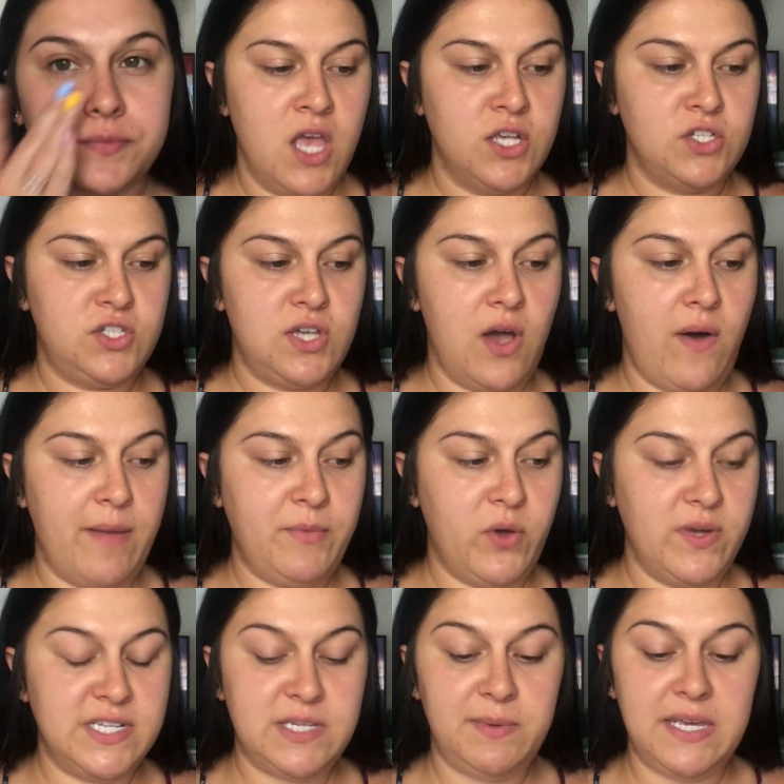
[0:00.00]
So I'm
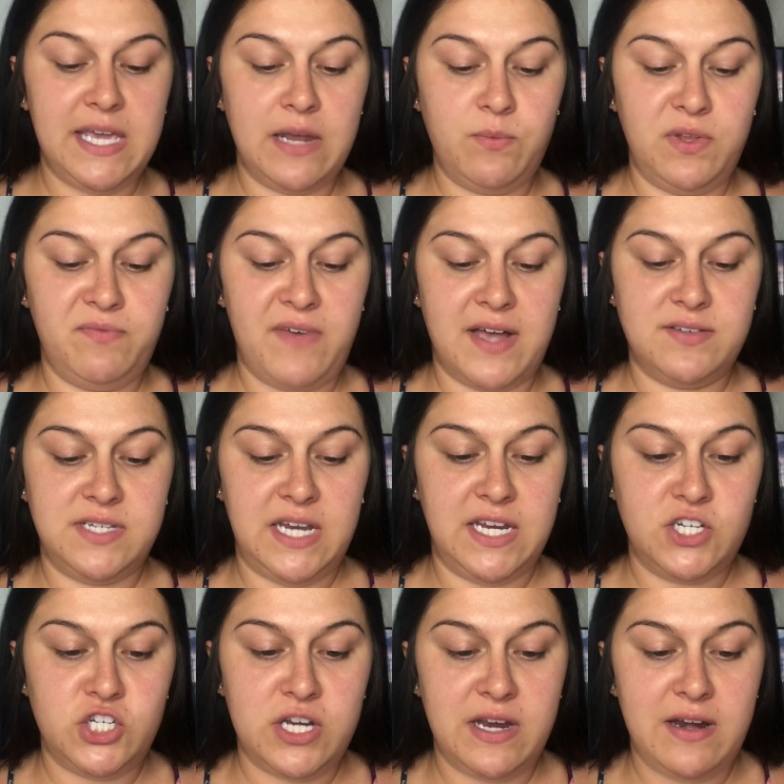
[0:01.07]
going to begin with
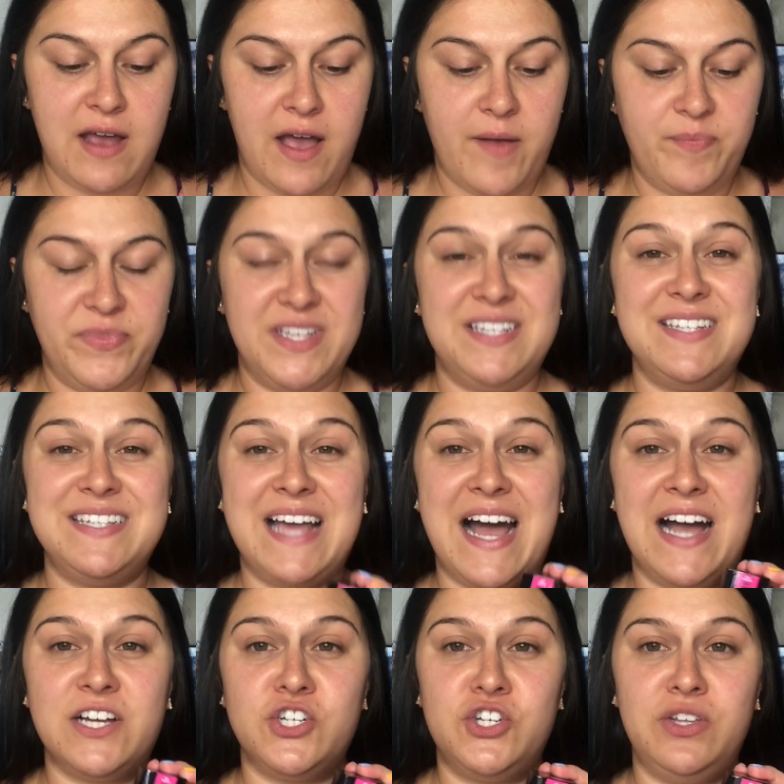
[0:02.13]
foundation. This is
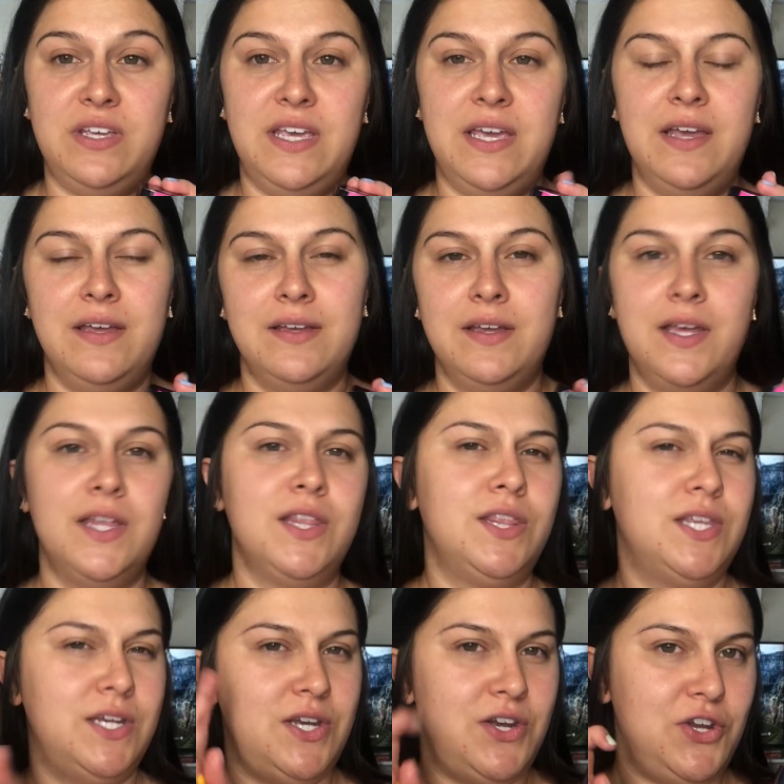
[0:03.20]
actually
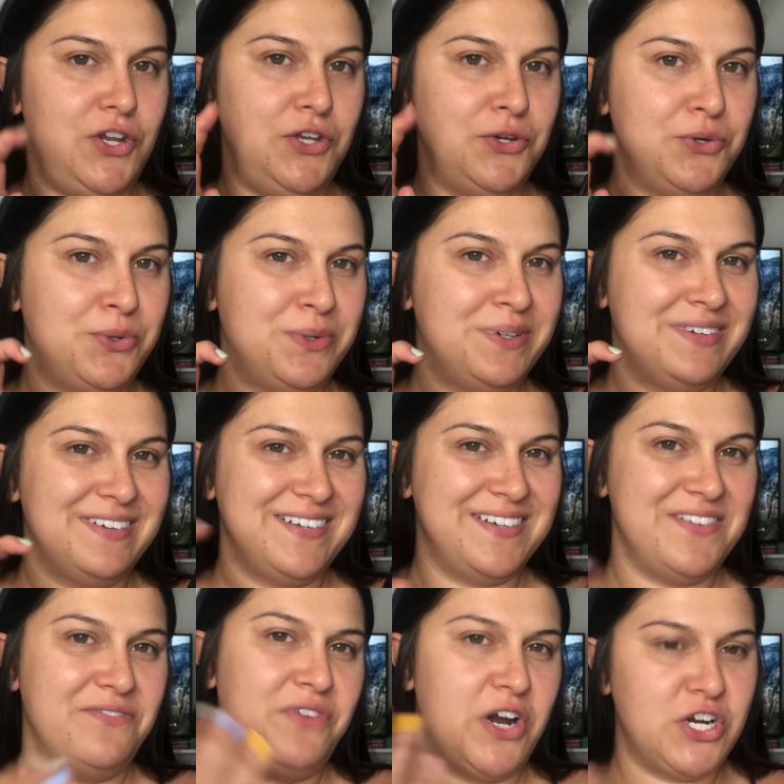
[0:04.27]
the new
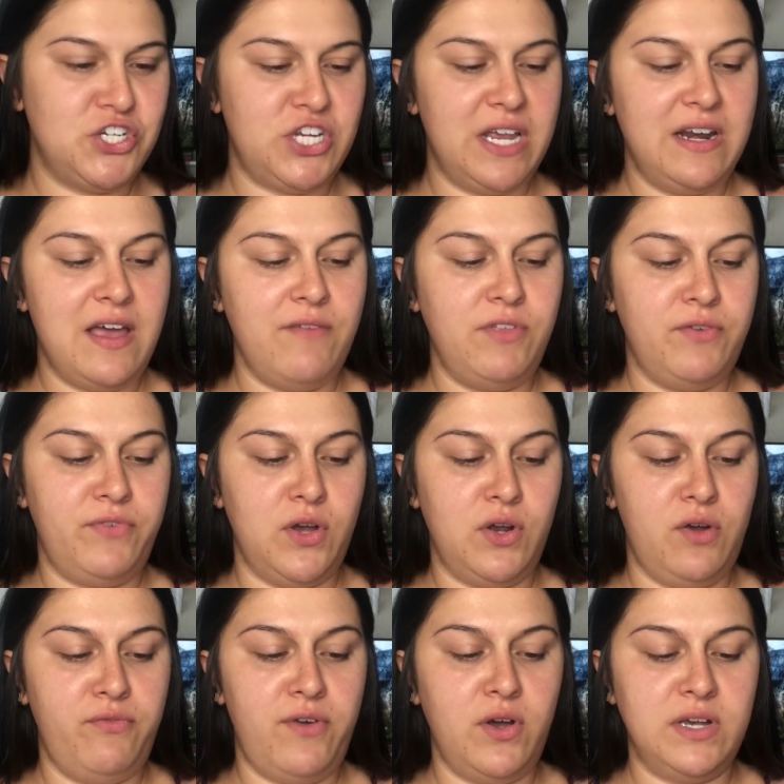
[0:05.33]
version of the
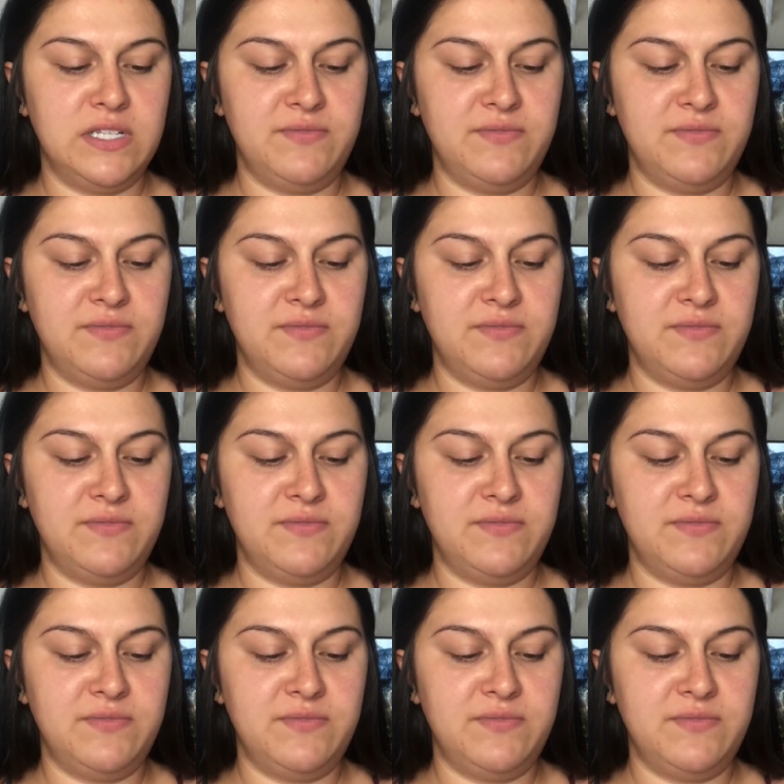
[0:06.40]
Photo Focus